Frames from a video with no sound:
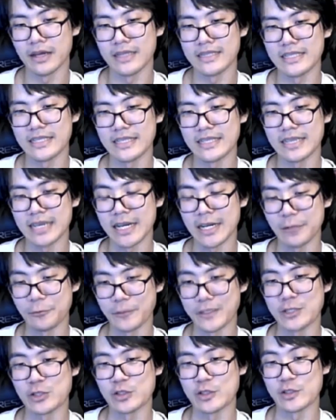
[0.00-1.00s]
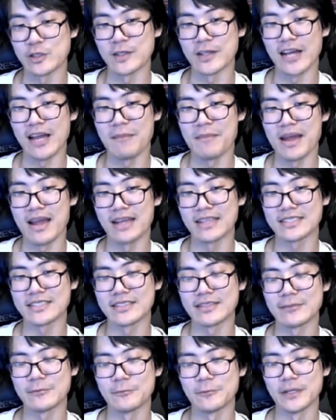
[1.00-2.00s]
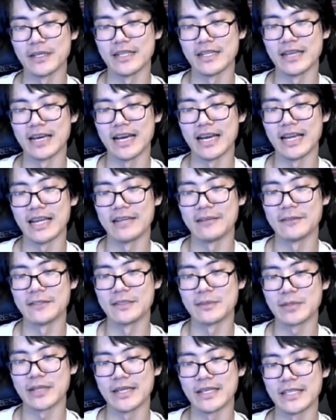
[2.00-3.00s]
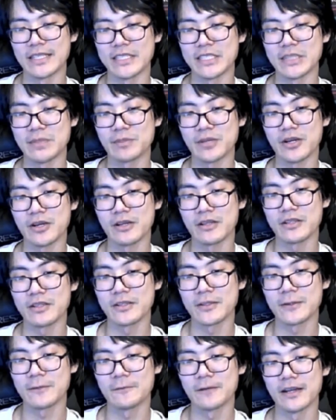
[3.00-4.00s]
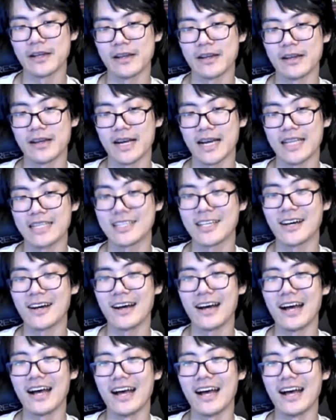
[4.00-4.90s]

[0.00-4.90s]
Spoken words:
think it kind of reached this climax when I was playing against Spark, where I thought